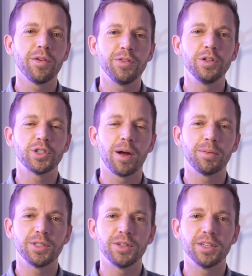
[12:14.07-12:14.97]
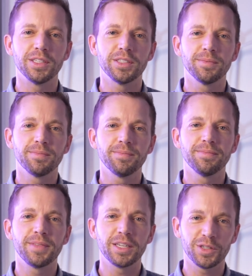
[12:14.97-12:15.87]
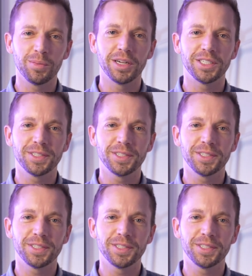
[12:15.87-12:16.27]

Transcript: future opportunities. Thanks so much.